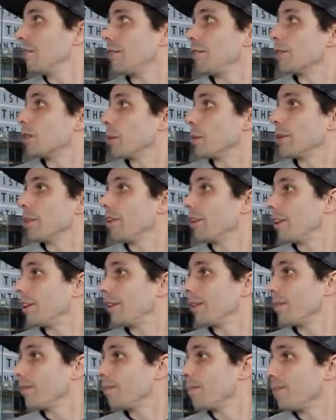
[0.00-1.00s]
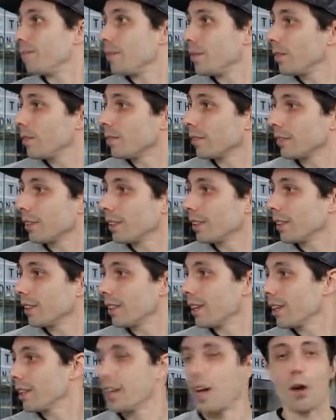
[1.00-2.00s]
some of the,
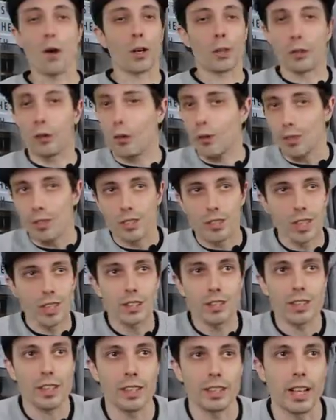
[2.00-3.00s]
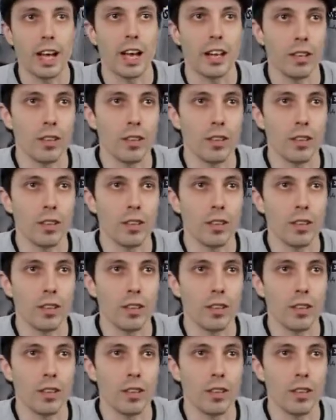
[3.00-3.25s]
yeah, characters, things like that.